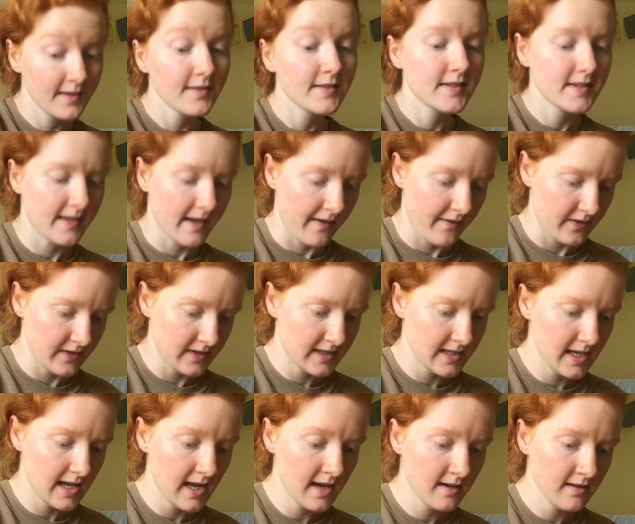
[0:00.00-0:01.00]

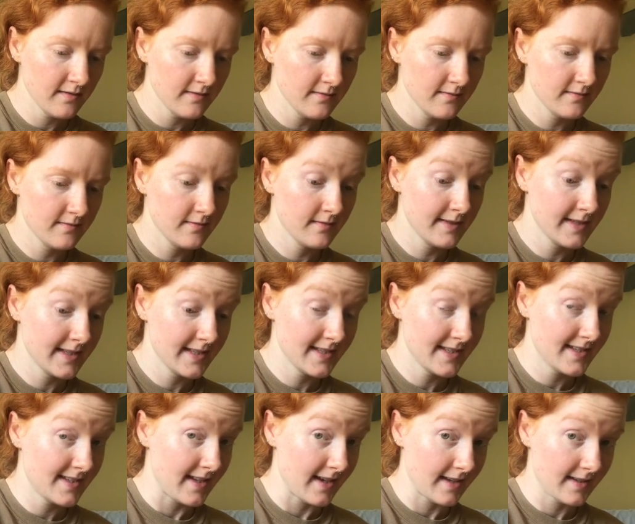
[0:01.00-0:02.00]
17,
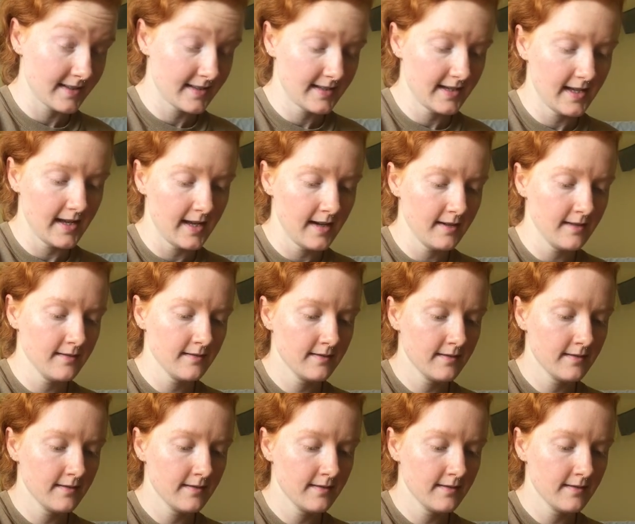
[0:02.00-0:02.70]
16,